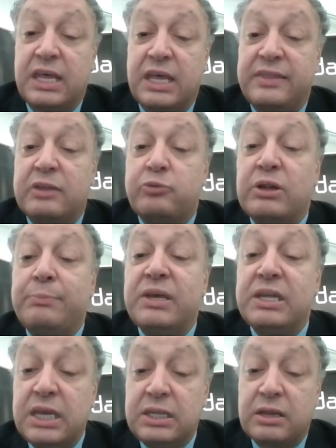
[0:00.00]
that will
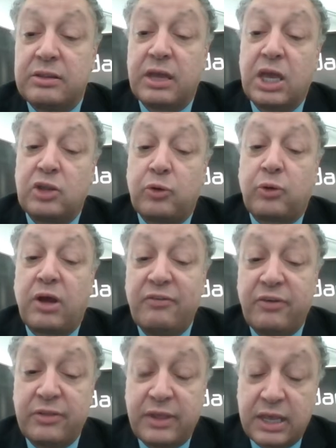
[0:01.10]
be needed to
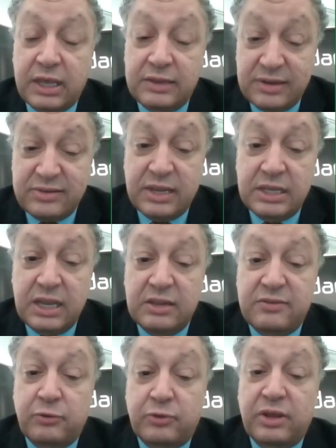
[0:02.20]
cover the existing
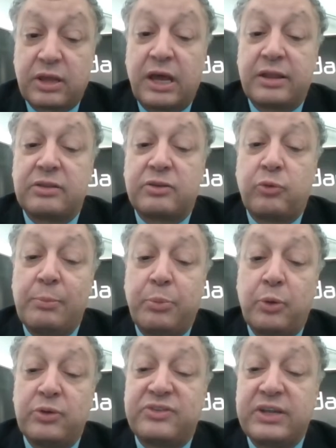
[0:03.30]
needs for the current
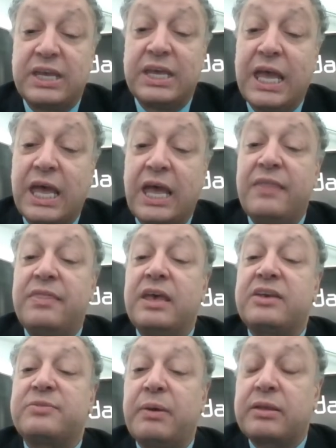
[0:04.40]
1.3 and the
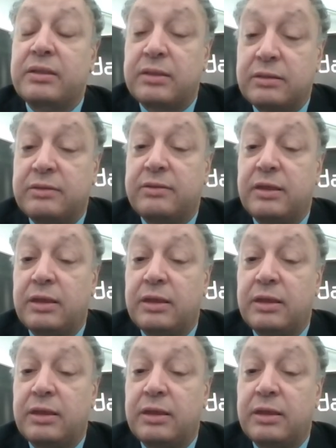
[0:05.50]
expected